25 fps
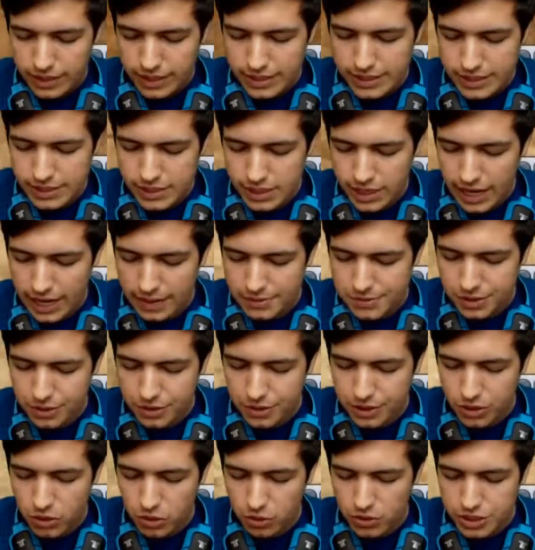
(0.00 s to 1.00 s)
This is an
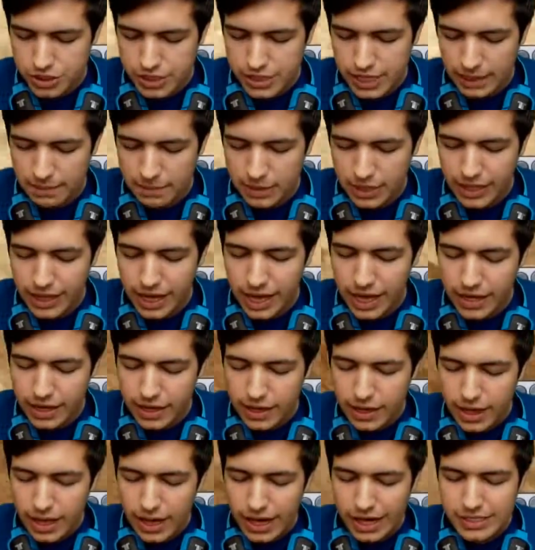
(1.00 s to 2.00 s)
absolutely gorgeous game. But
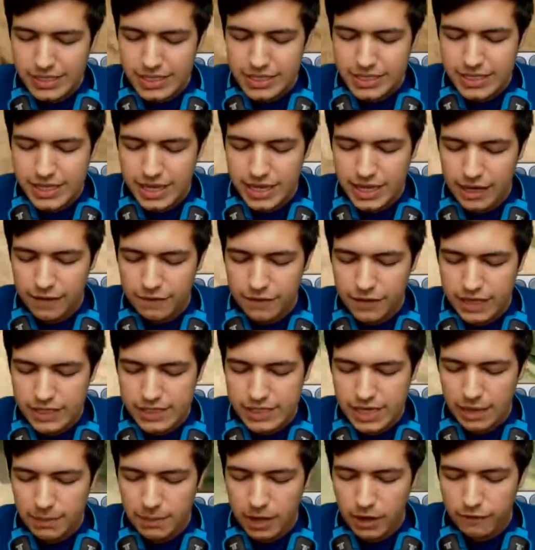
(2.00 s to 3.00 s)
again, as I said, if
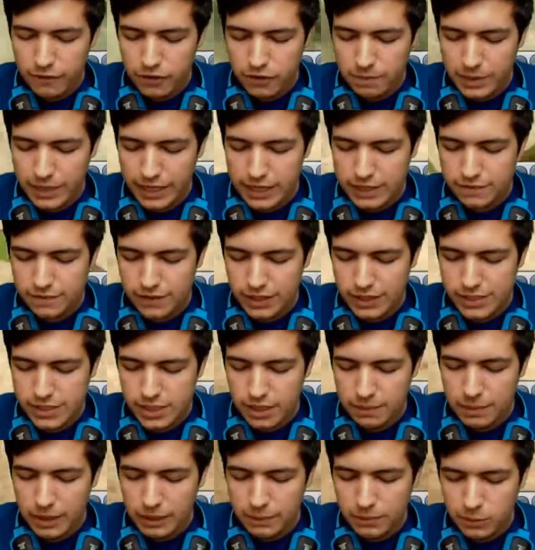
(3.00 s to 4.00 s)
this came out for the PS
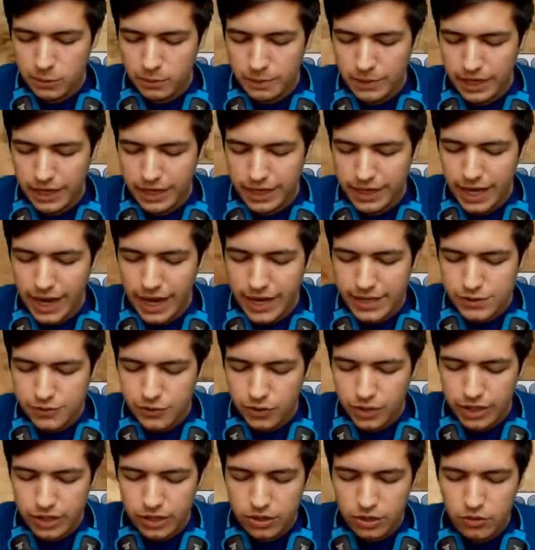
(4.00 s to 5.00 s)
Vita, people would be like, yeah, it's
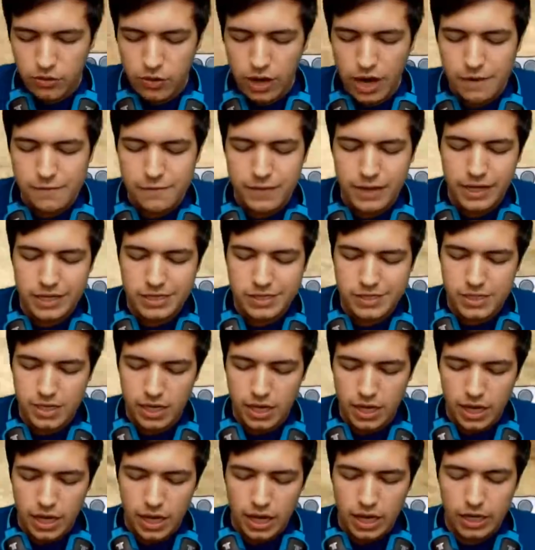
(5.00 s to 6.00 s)
really good graphics.
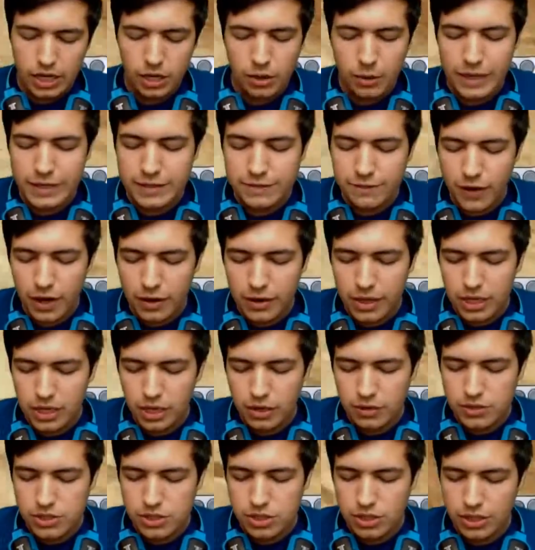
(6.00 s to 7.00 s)
You know, it's very
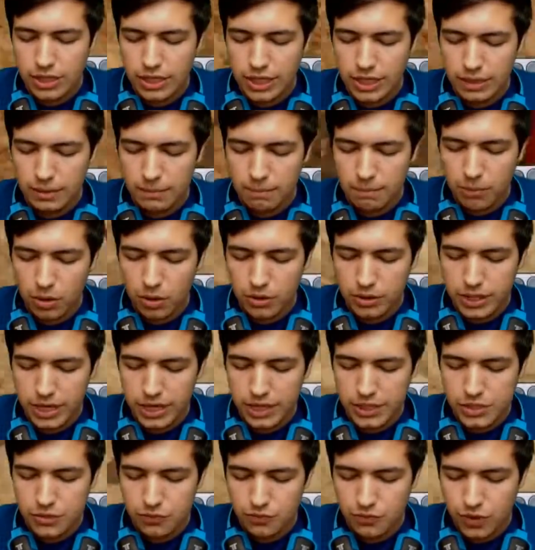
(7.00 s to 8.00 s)
close to the Mod
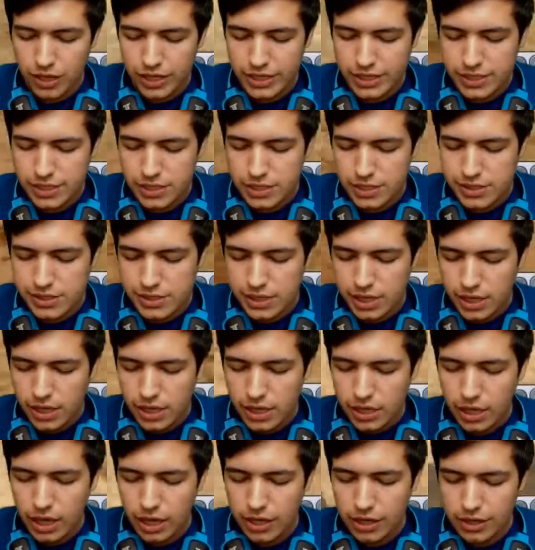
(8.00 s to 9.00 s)
Nation Racers
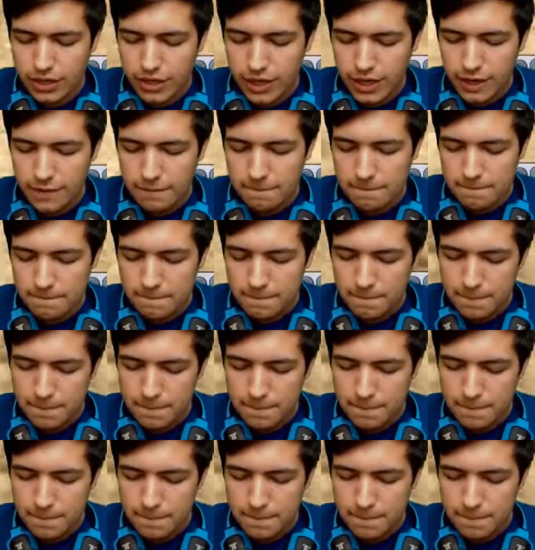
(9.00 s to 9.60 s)
kind of thing.